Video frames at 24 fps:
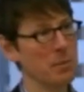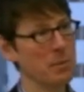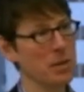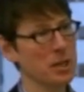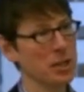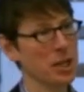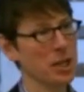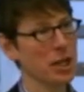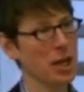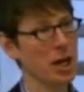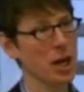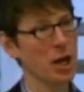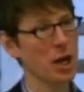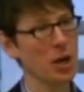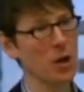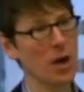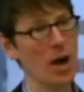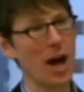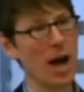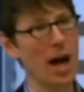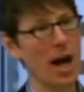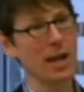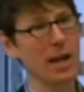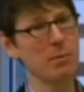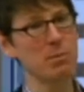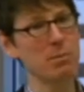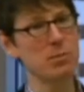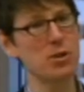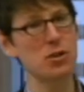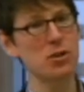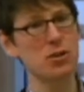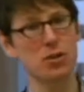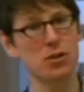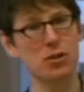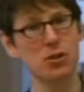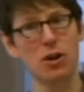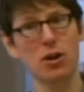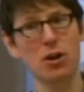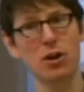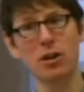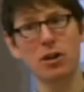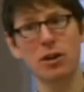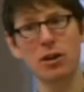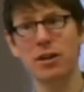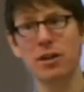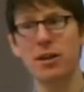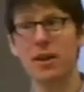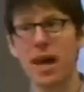you know, I am
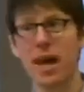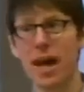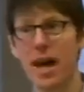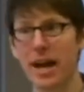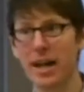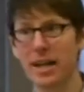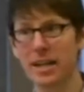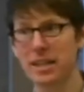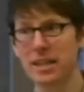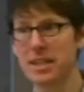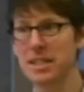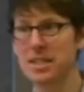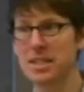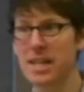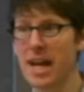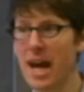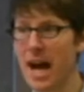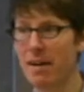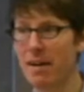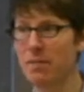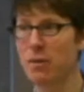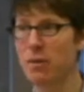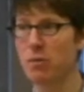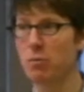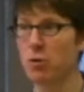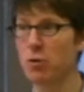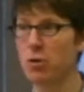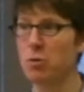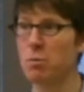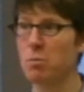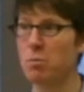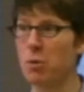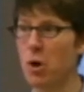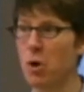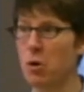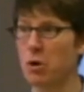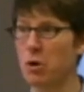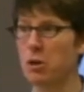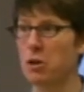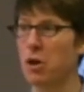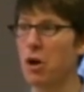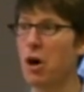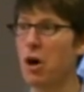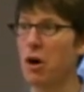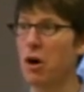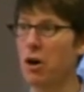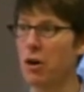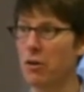certain that at least half the room broke the
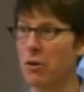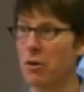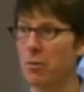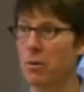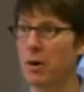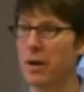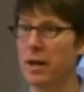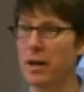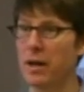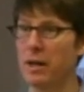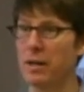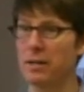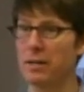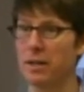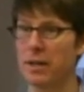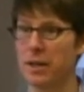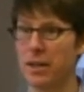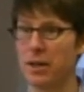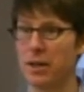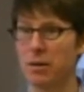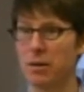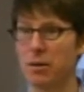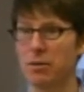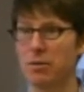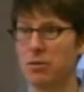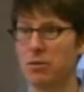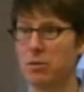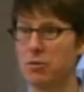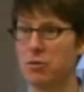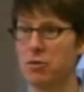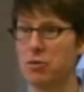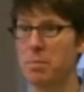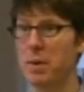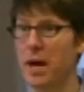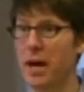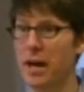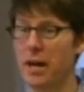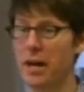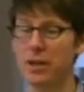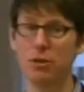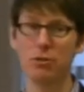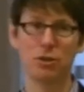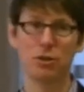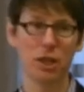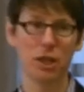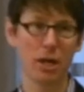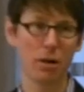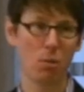law on the way here. They sped,
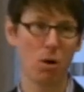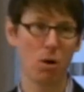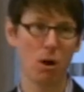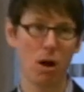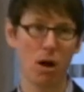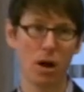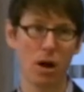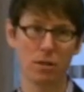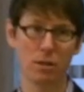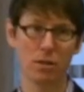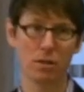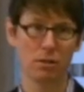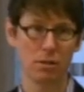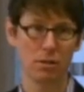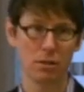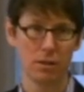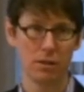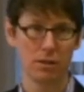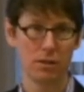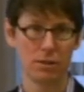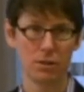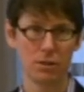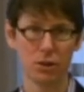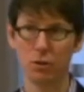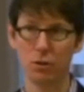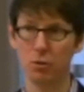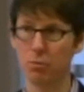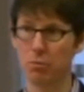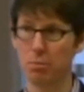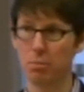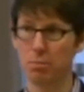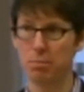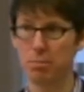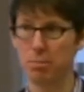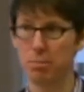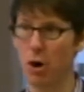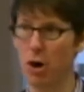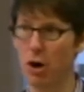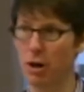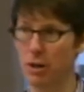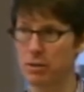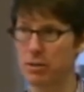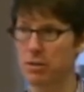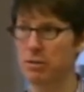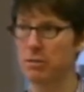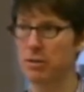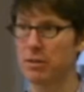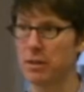they jaywalked, who
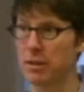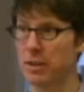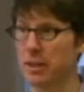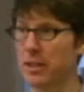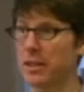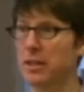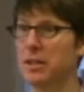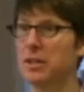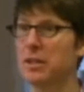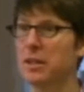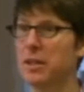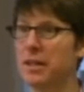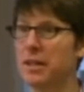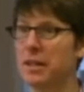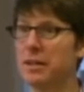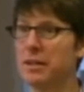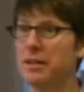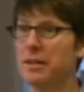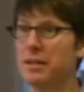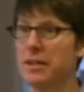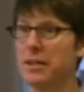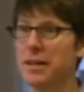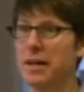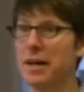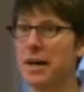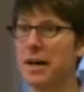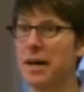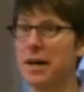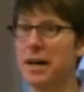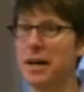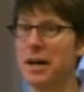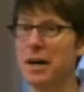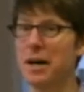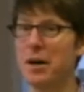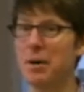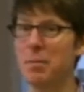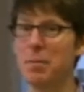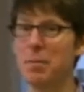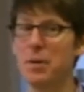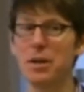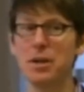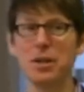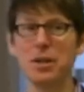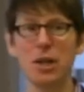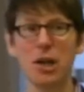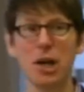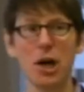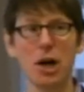parked illegally. Um,
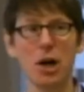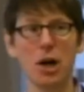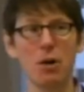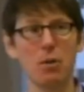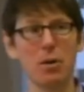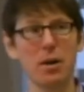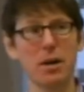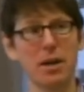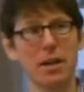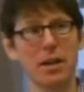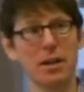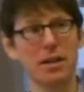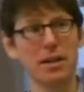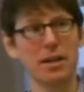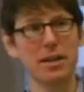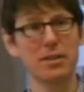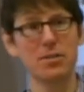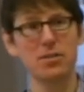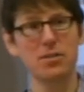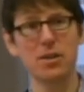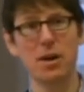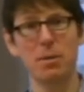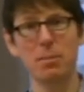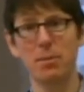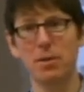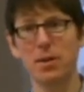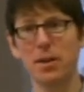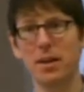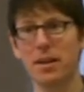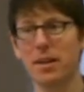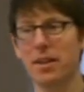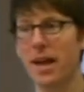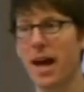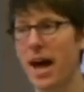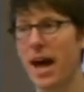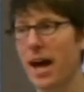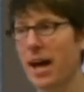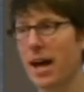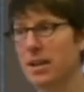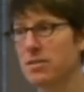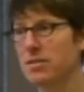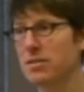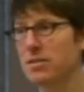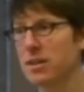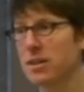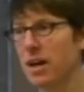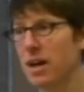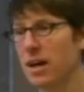you know, it's, it's something
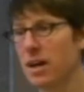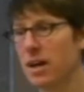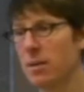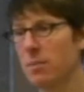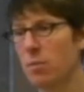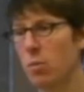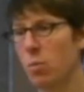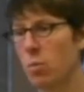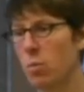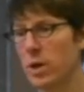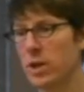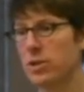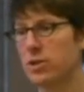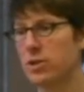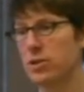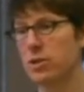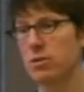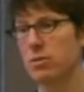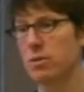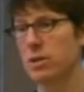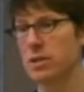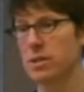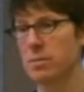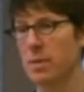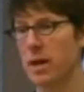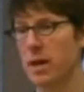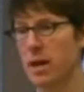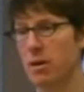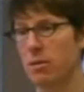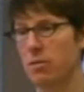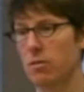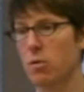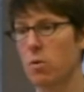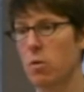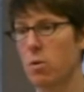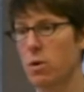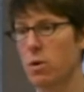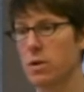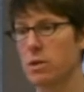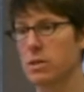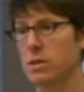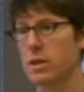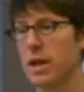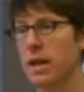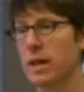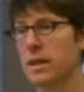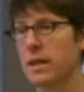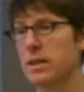that um, we do as a matter of
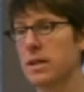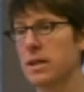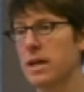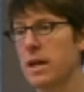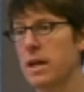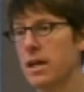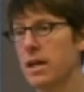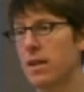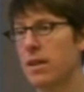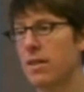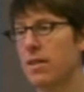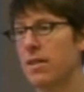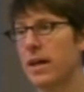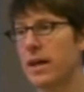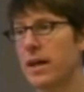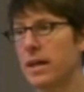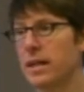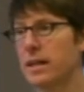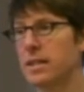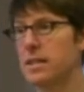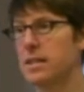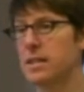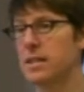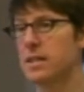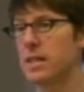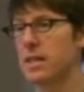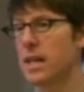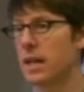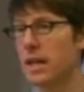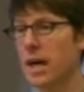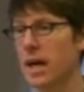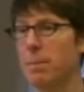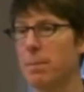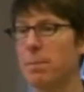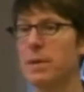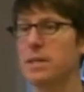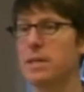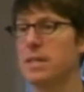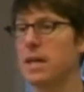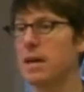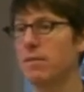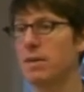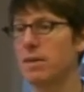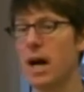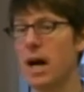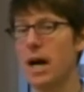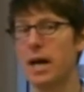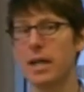course. And the thing is, is that companies
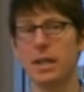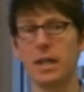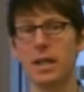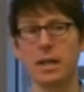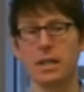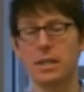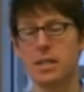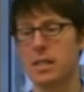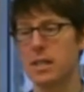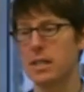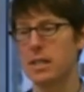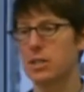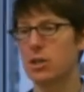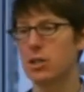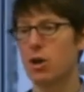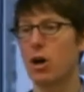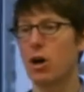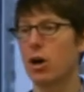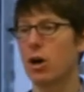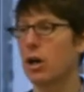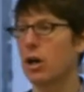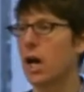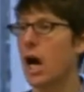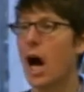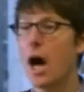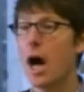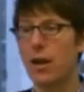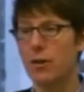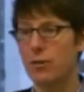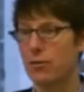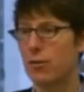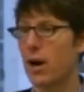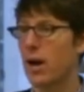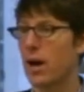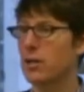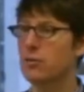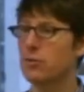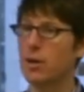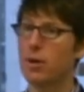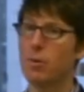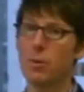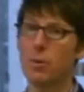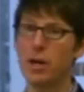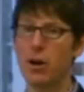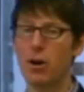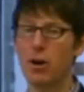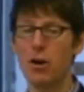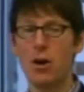have guidelines. These are contracts,
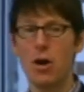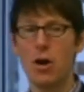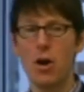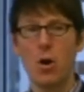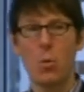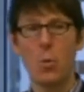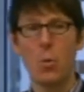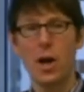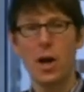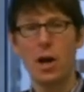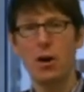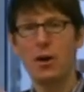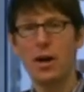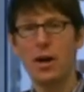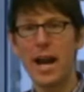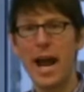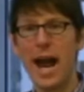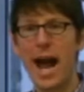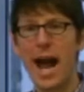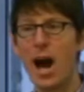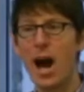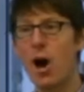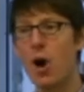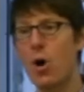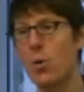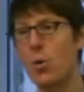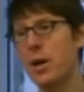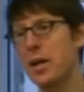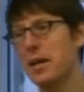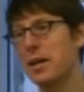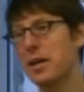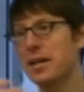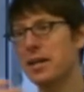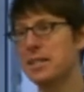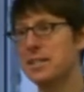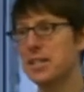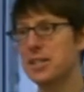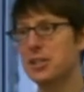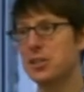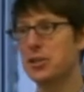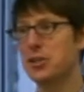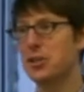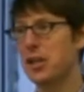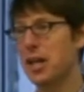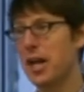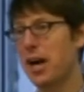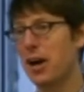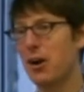right? We are we are now in a
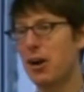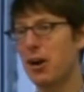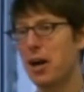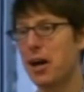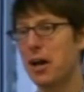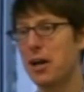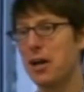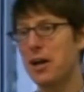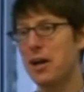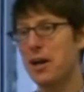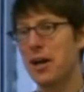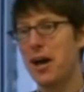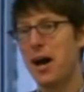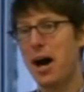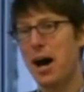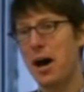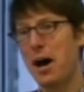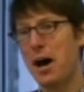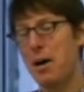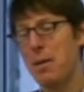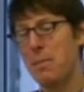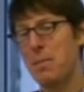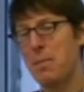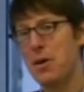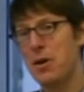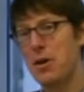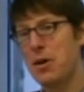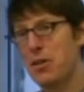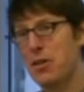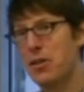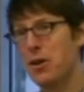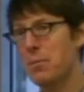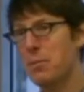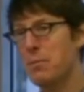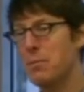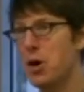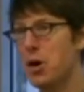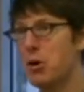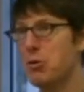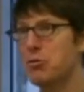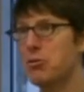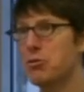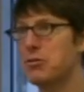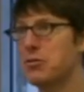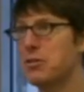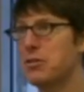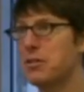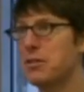digital era. Um, the
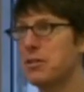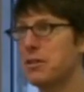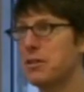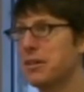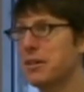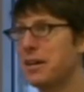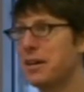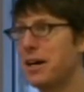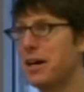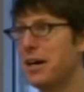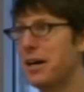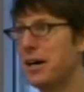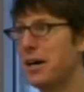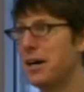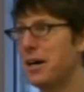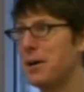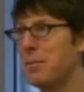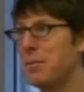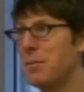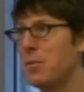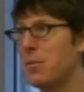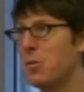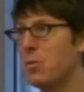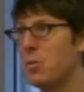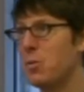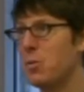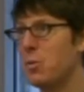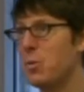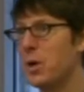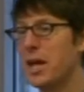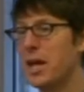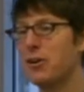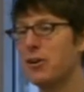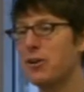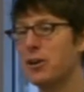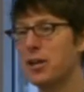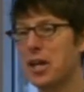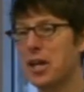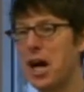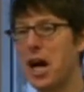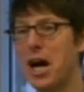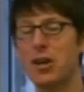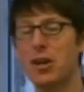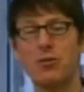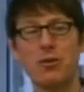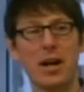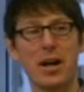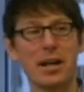most um, we enter into
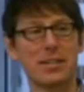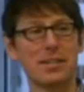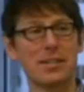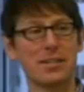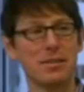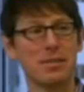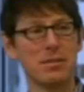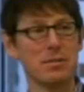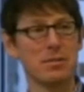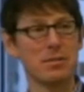contracts